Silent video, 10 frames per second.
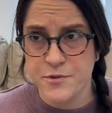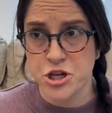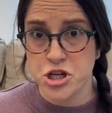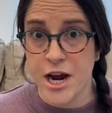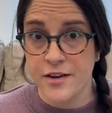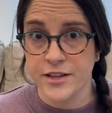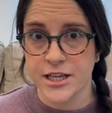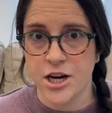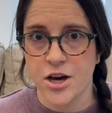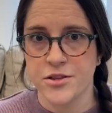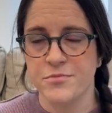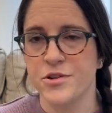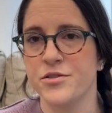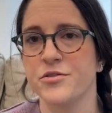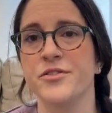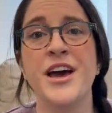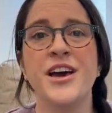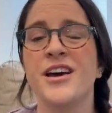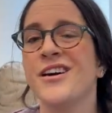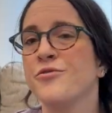you're traveling and on the move.
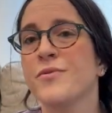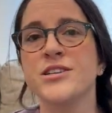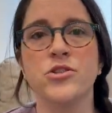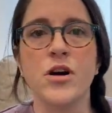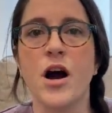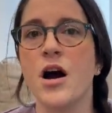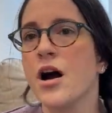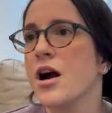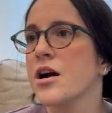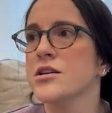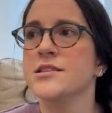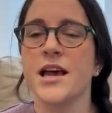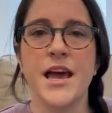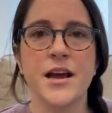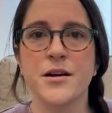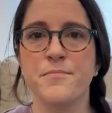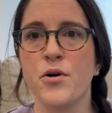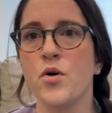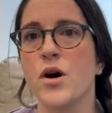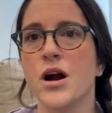Rental cars,
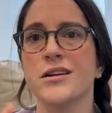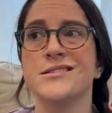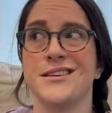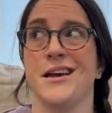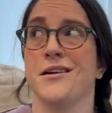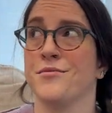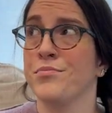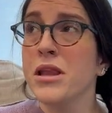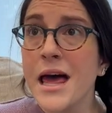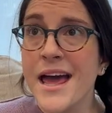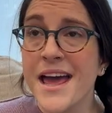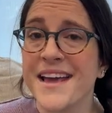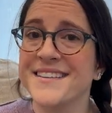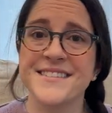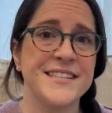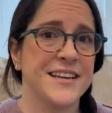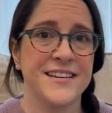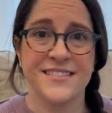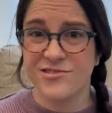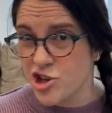airports, airplanes,
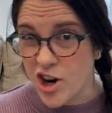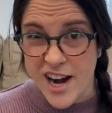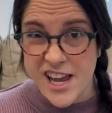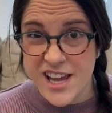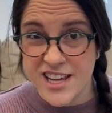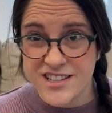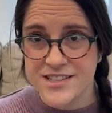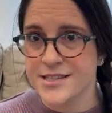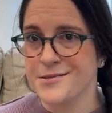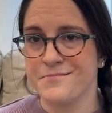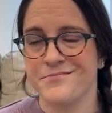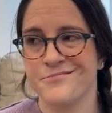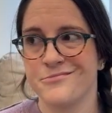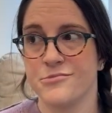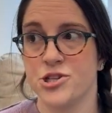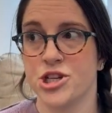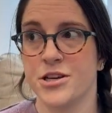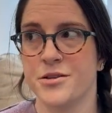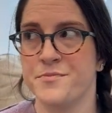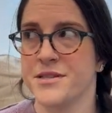trains,
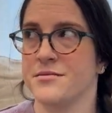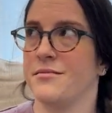ships,